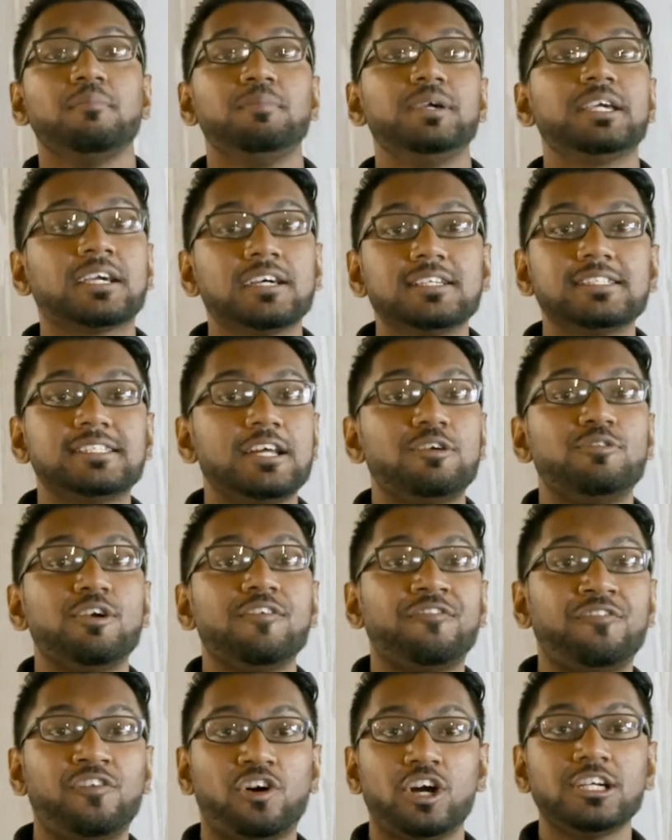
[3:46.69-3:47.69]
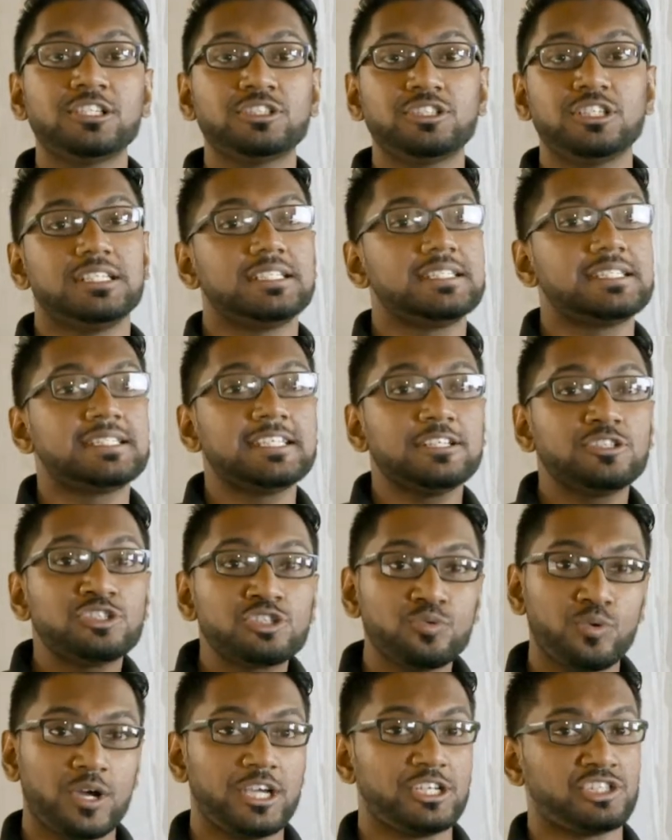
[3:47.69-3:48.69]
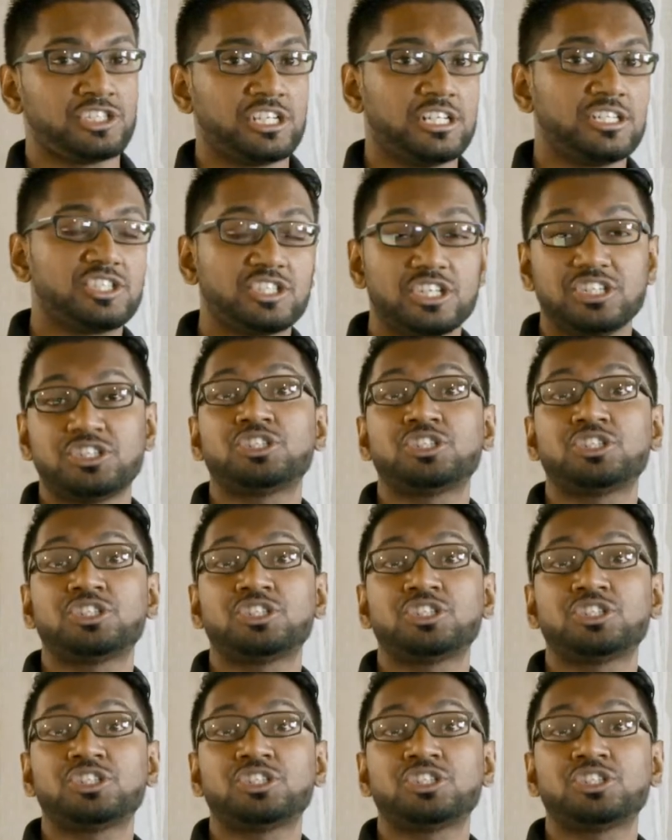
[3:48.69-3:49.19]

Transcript: because they refer to the situations,